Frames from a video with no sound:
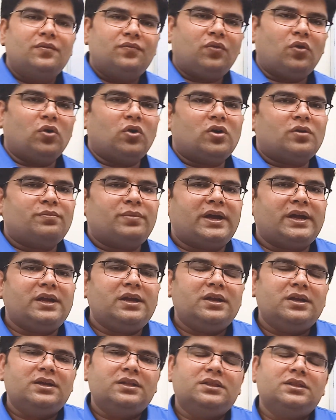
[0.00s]
followed
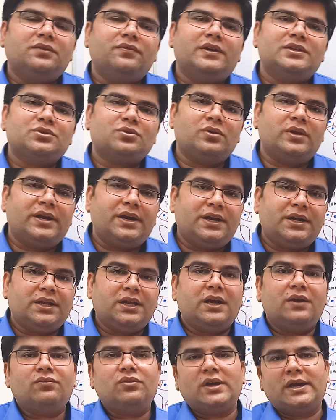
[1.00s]
by the
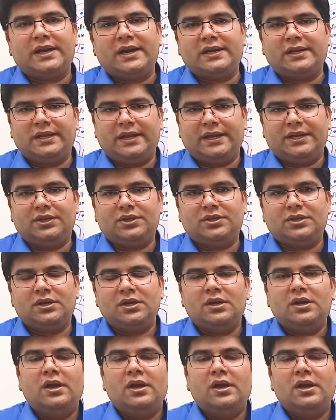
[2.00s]
vascularity of thyroid gland.